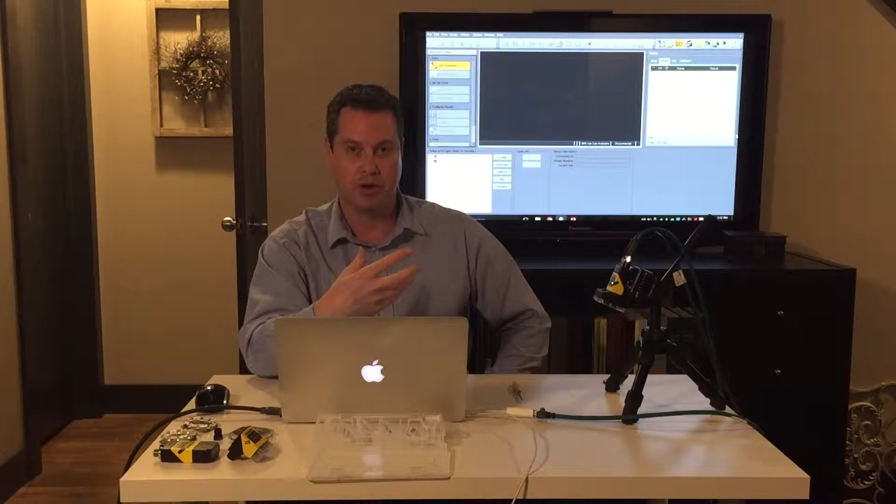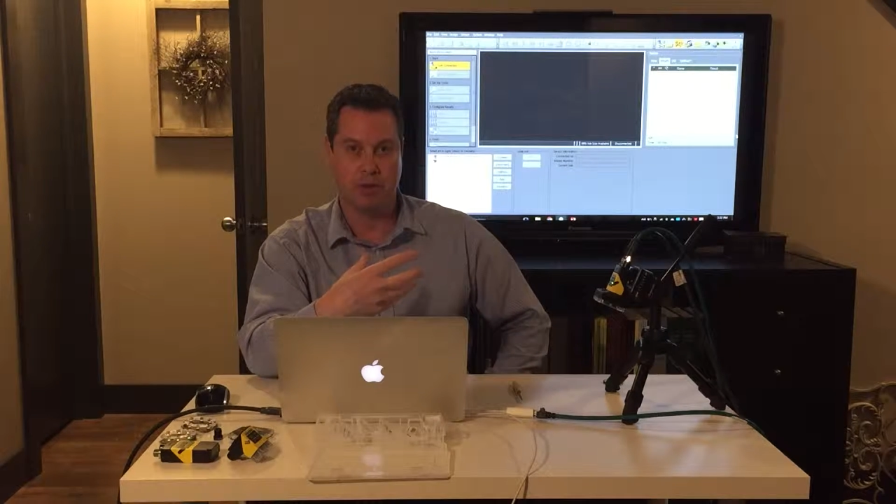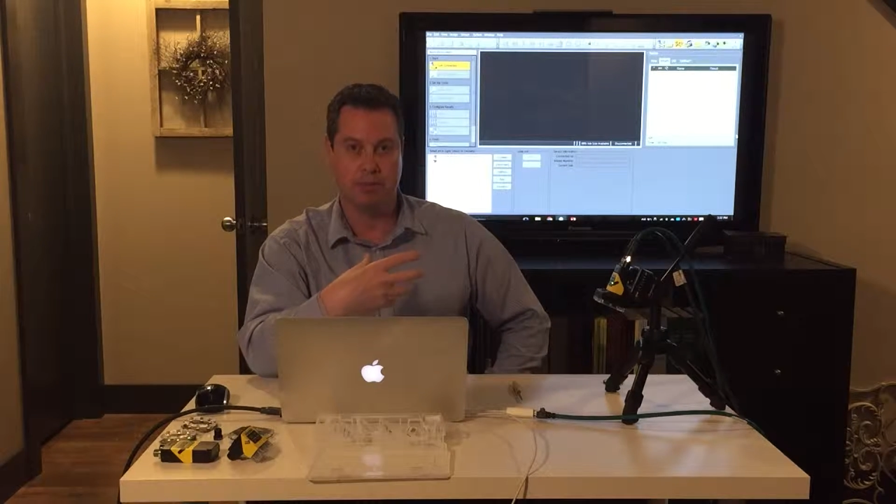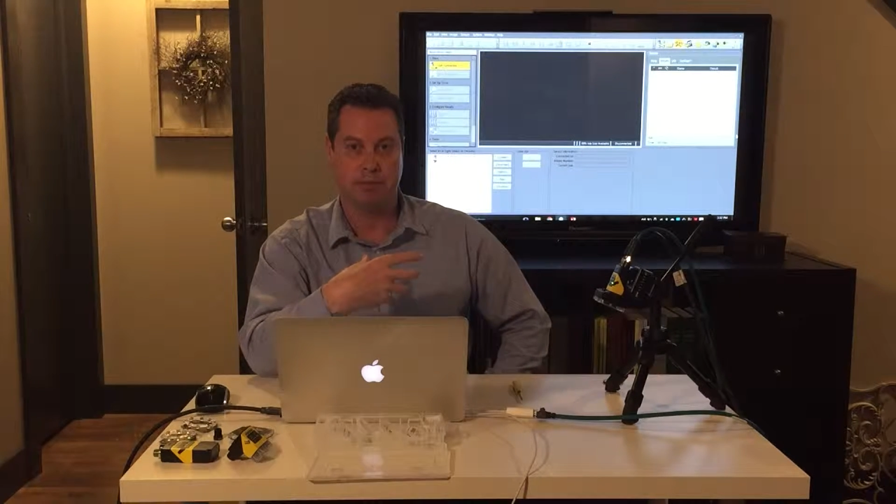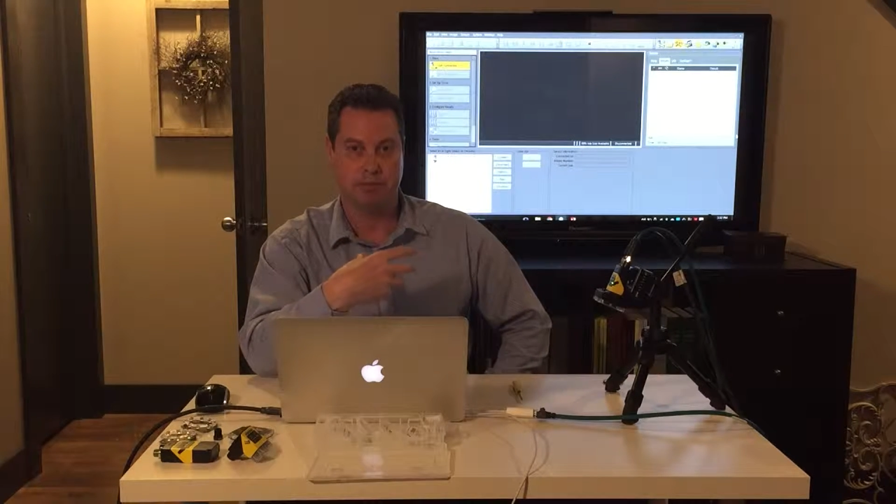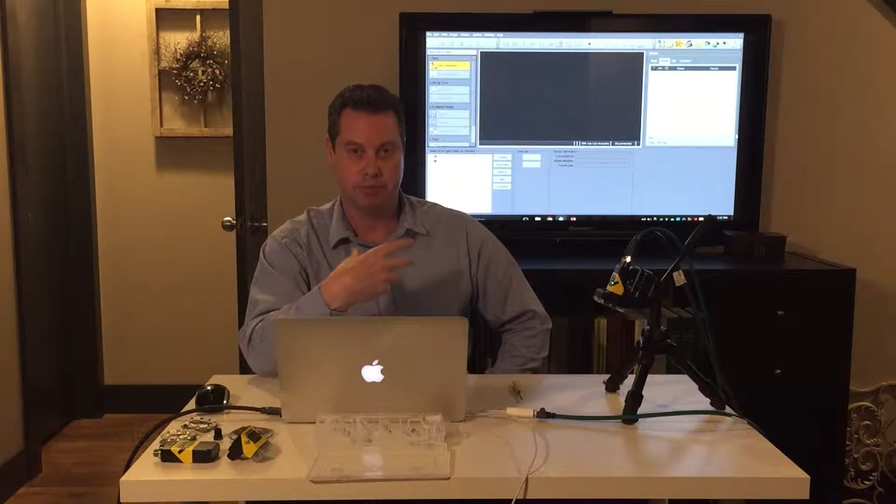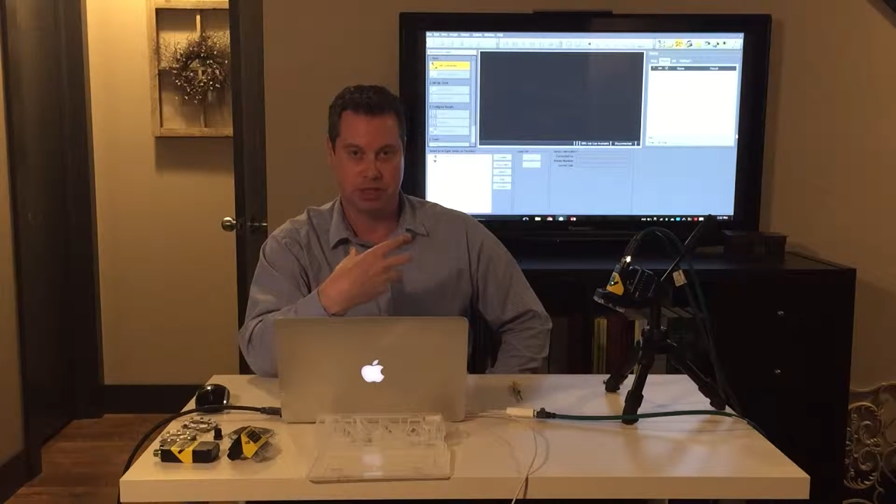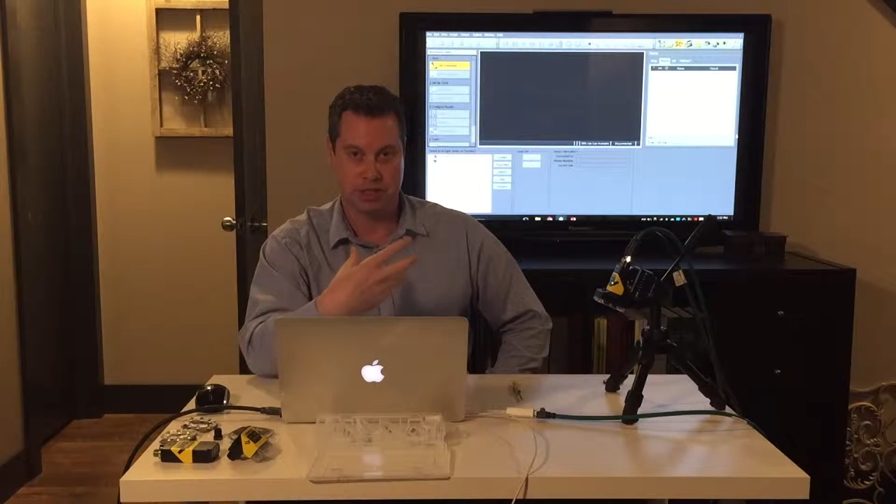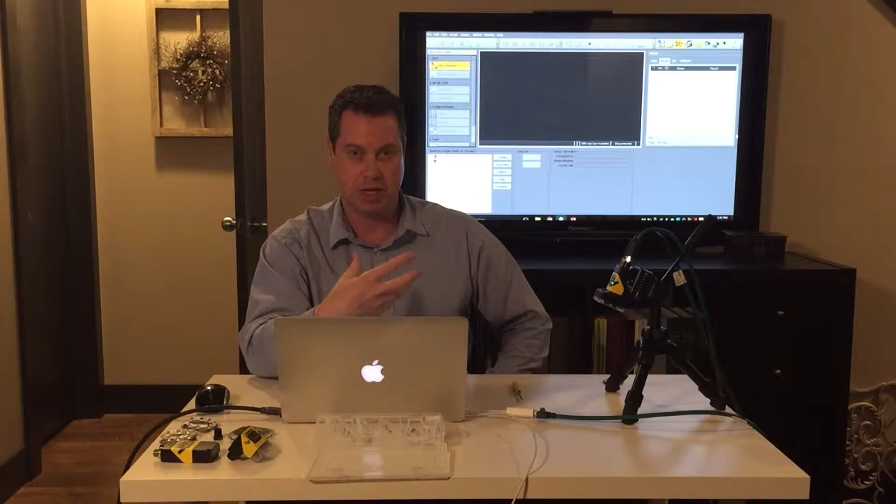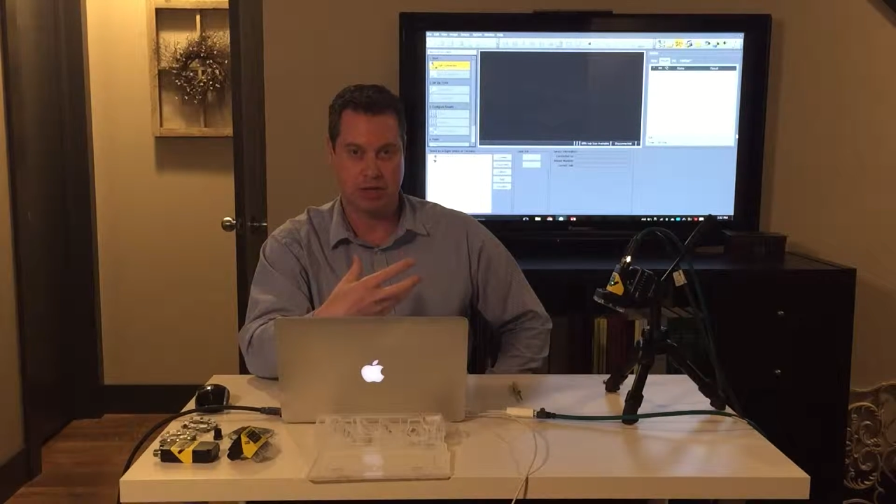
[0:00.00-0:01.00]
from
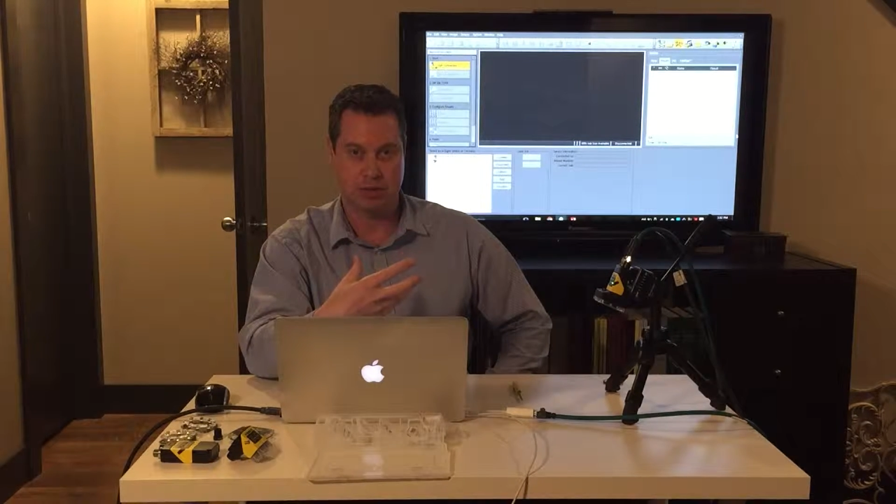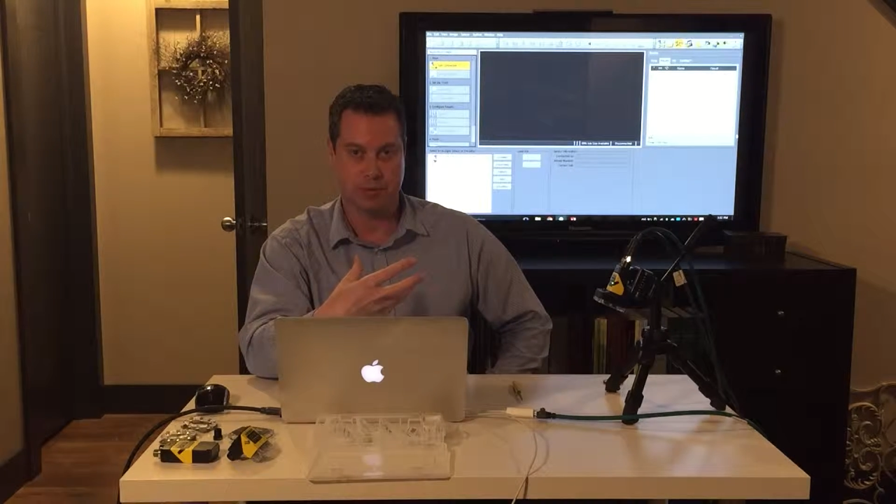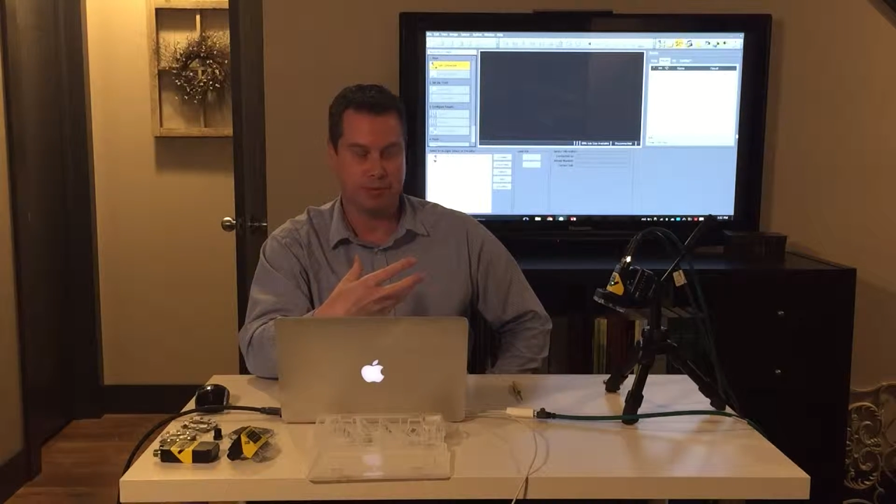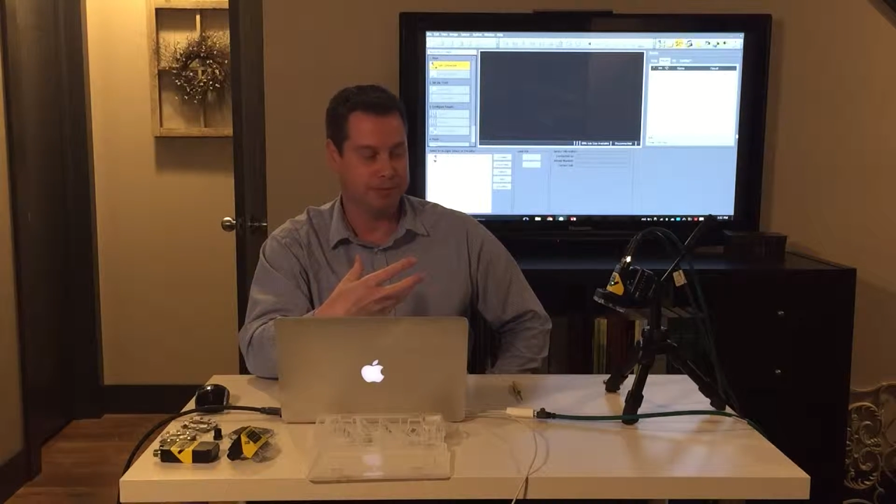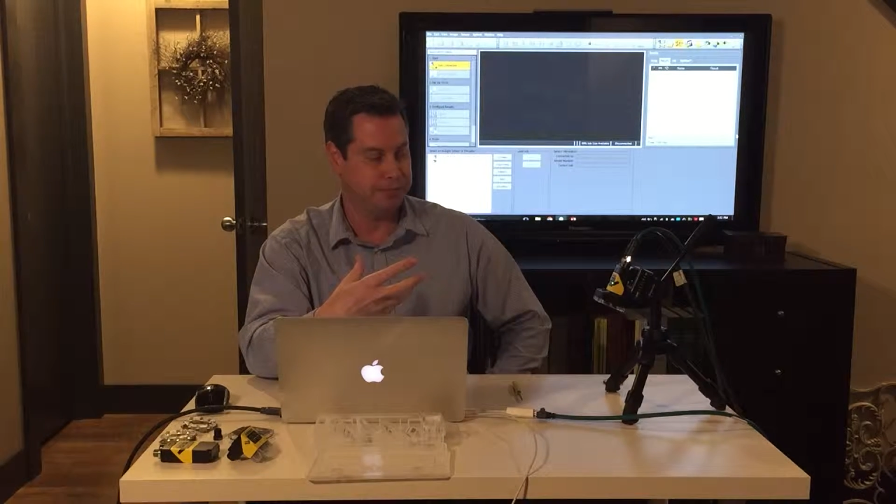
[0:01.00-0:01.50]
the salesman.